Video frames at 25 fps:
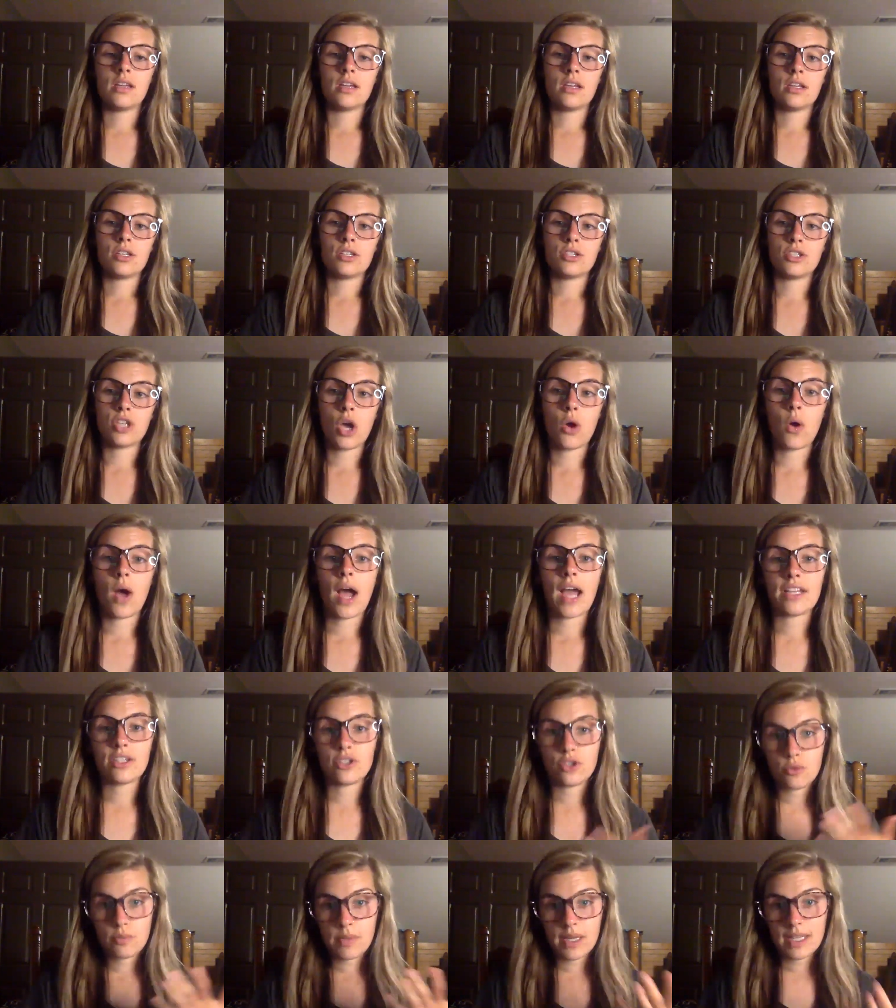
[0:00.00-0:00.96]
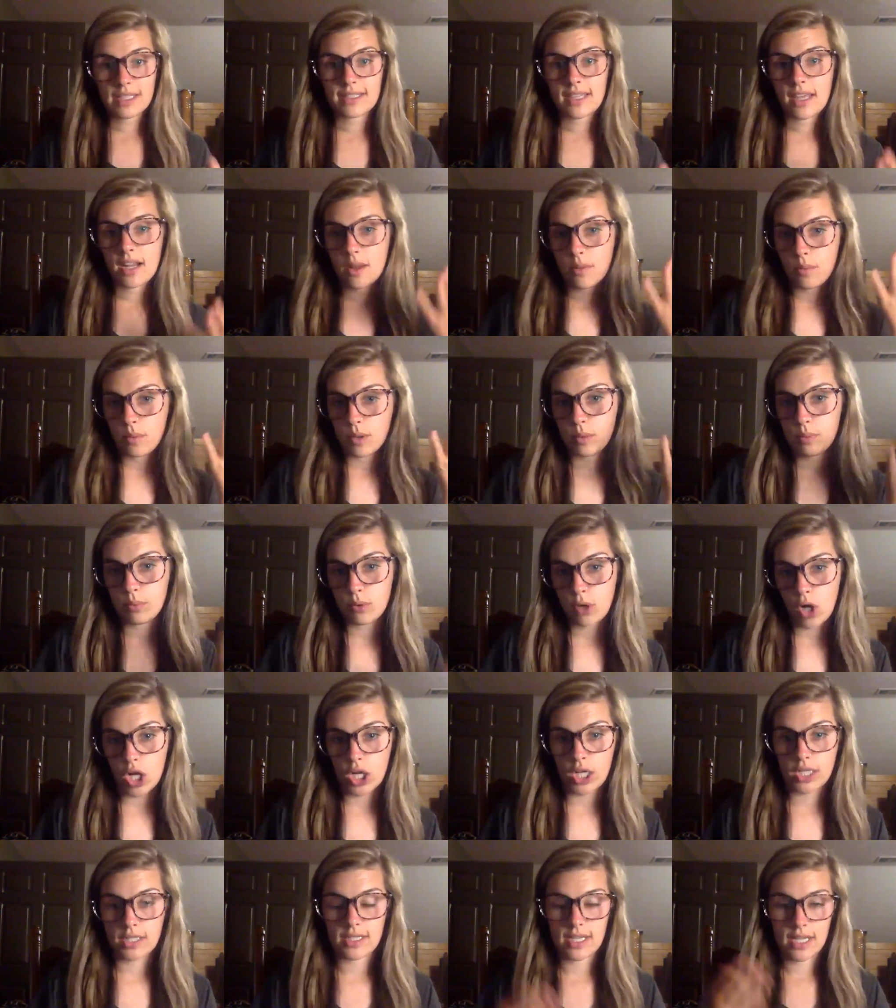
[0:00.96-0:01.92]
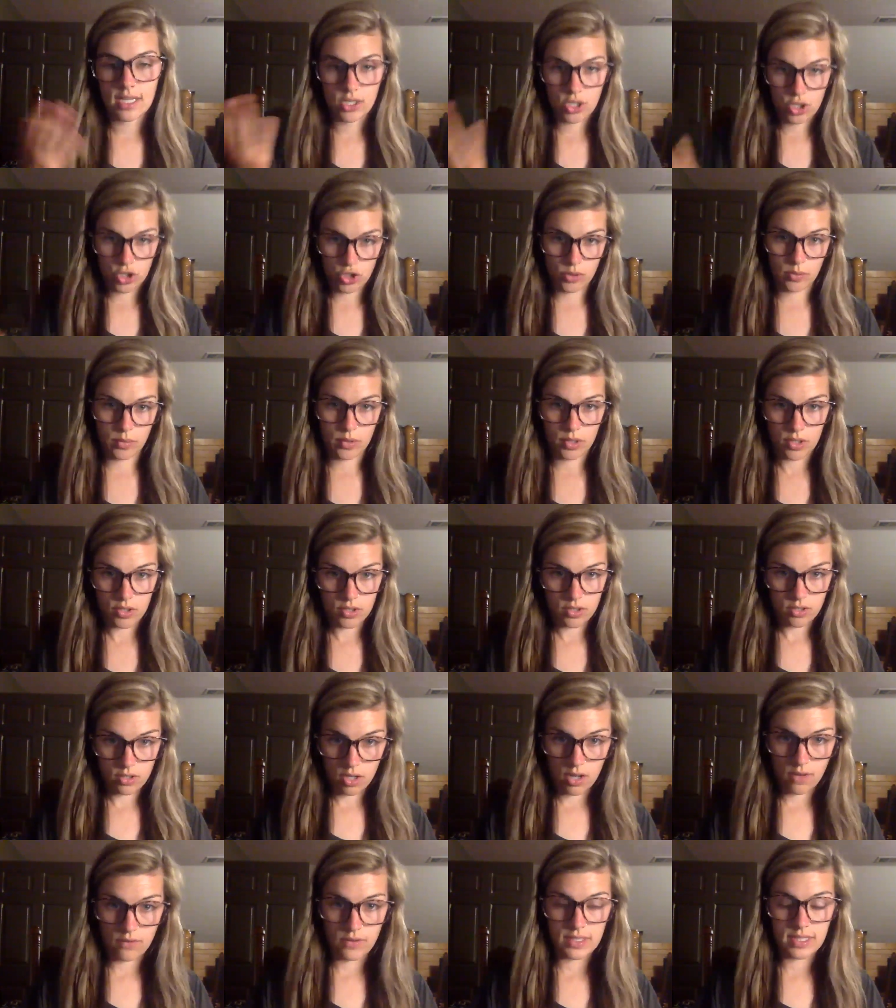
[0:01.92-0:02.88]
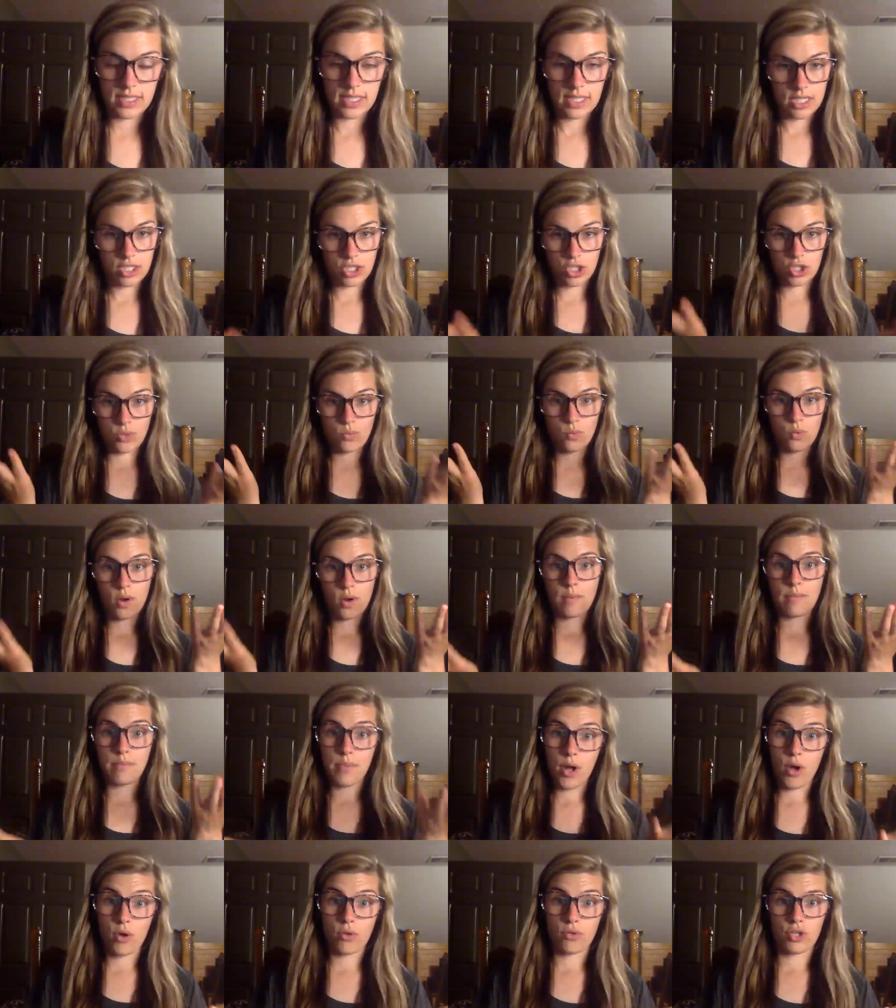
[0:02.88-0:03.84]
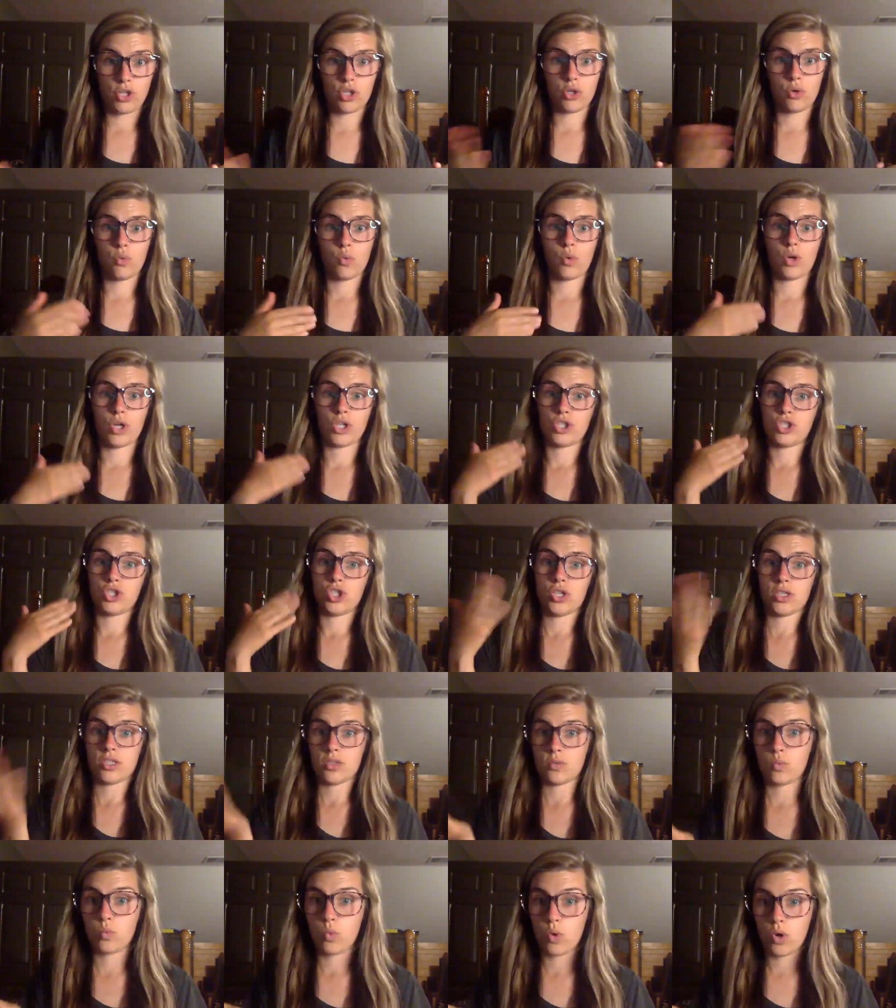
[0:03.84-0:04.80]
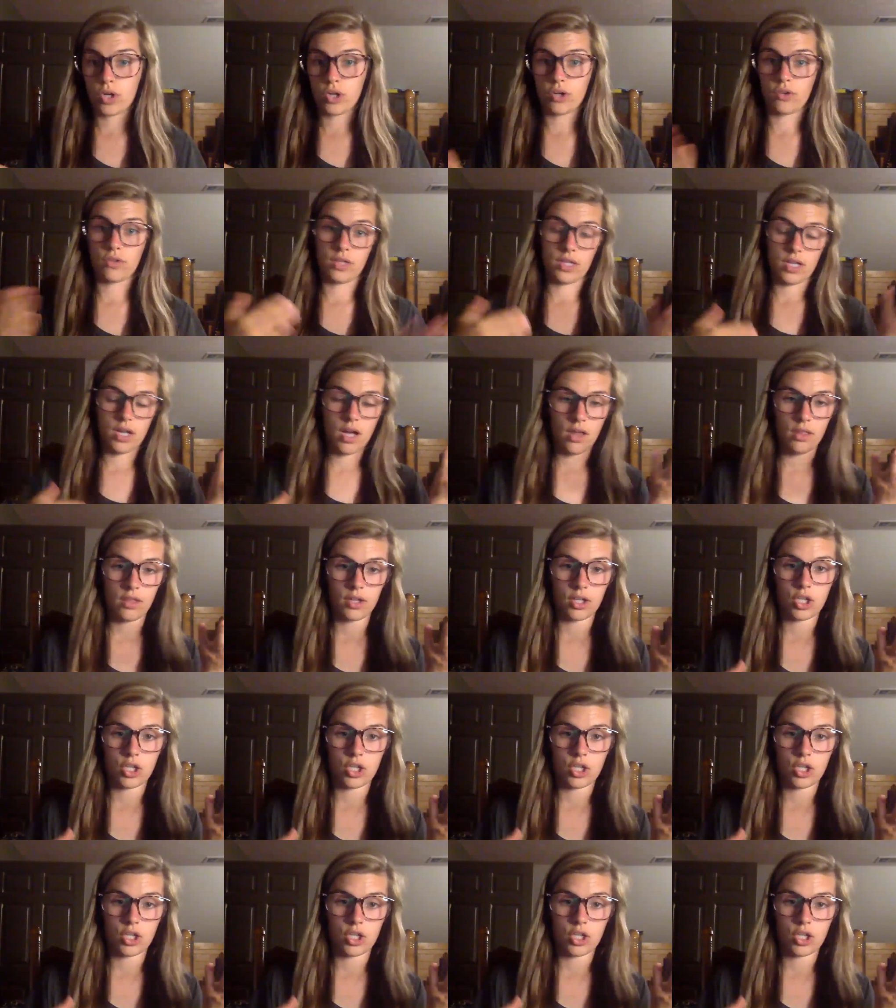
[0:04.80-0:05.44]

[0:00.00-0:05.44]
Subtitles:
So I do mix that up with product and distributors, obviously, because you want both. You don't want just one or the other.